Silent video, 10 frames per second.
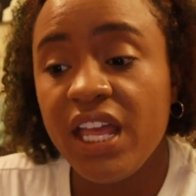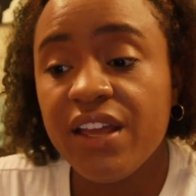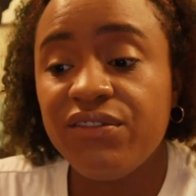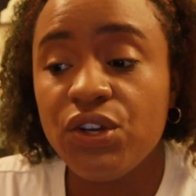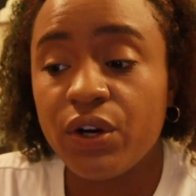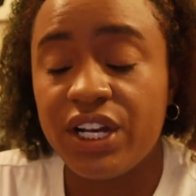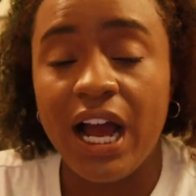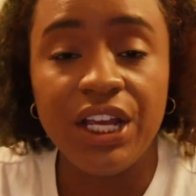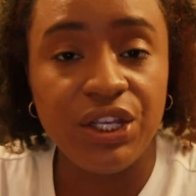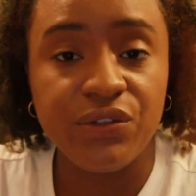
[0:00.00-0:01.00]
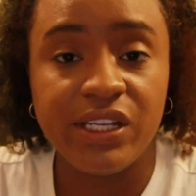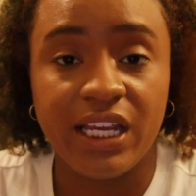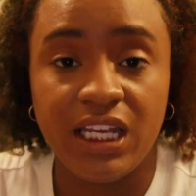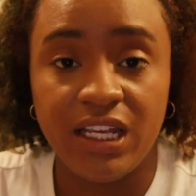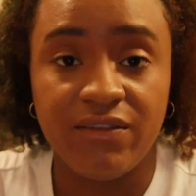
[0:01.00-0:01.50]
If you are not using
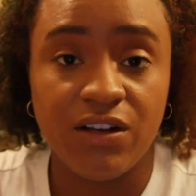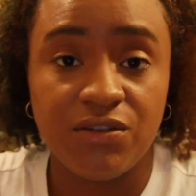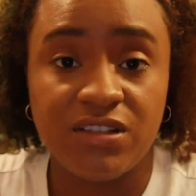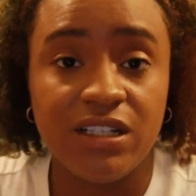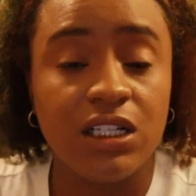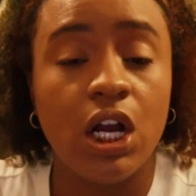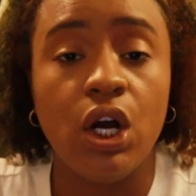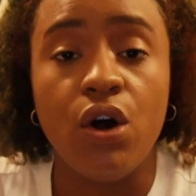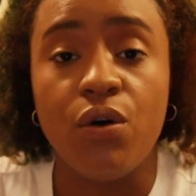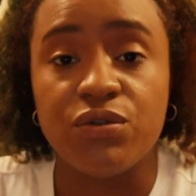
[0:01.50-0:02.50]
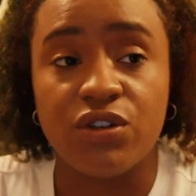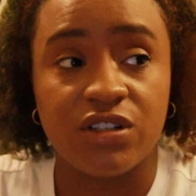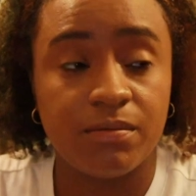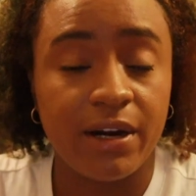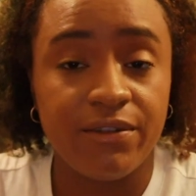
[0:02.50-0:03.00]
any of those silicones
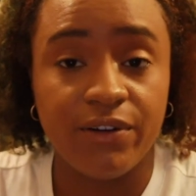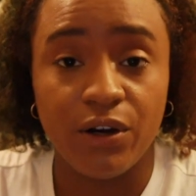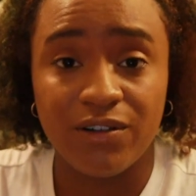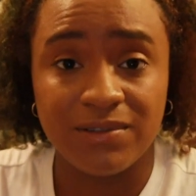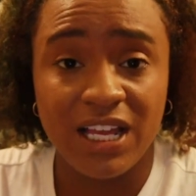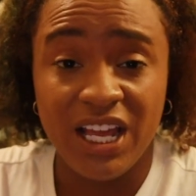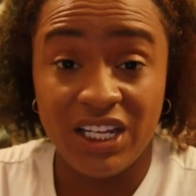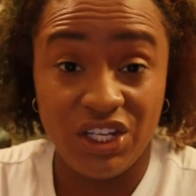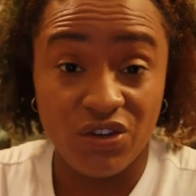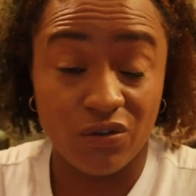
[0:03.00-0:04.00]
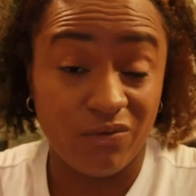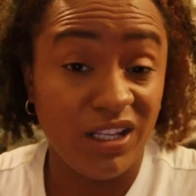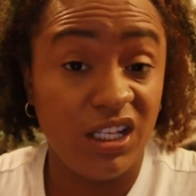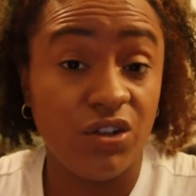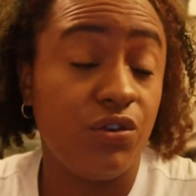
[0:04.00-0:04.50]
or spray foams, then you can
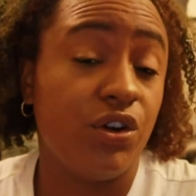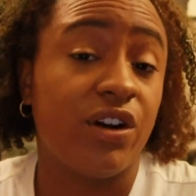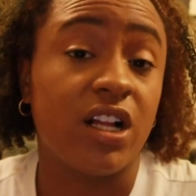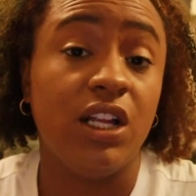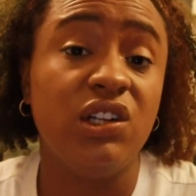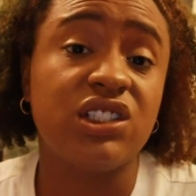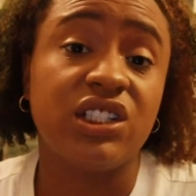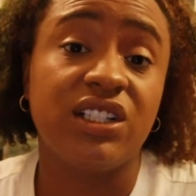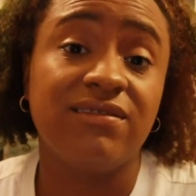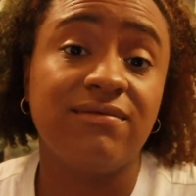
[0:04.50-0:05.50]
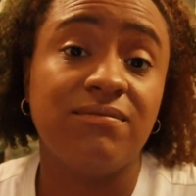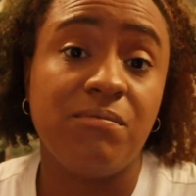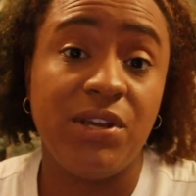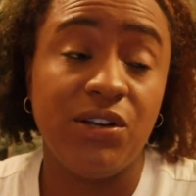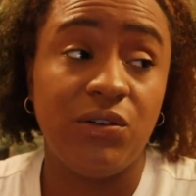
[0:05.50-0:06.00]
really do your enclosure
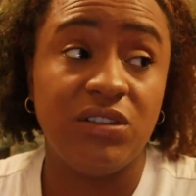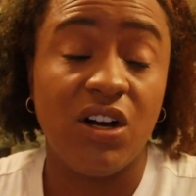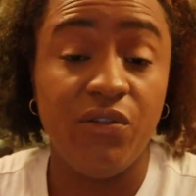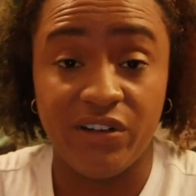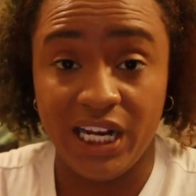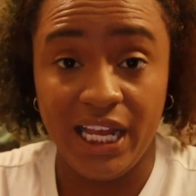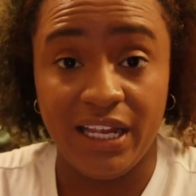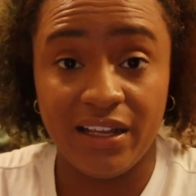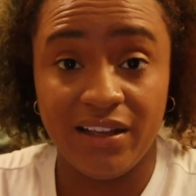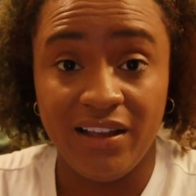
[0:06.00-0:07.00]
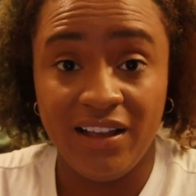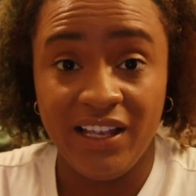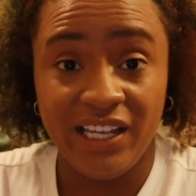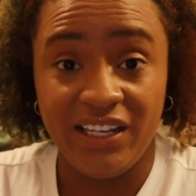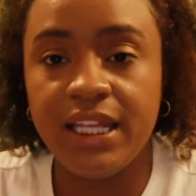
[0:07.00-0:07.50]
build overnight.
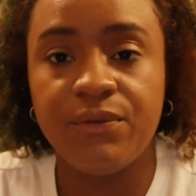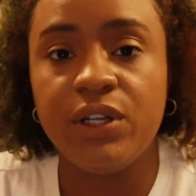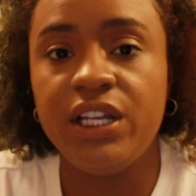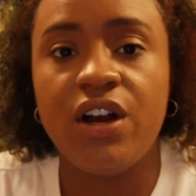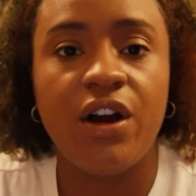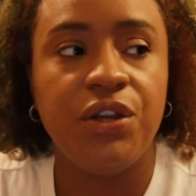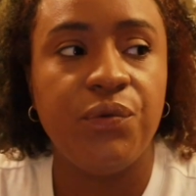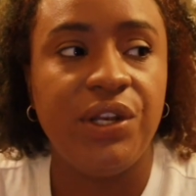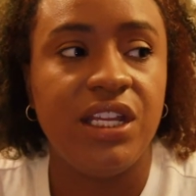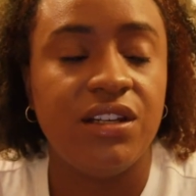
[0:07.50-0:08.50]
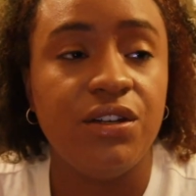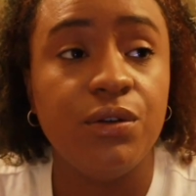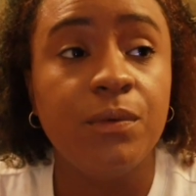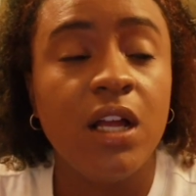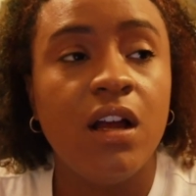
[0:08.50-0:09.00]
Then really all you would need to
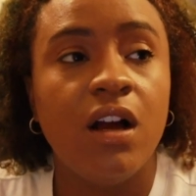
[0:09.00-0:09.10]
do,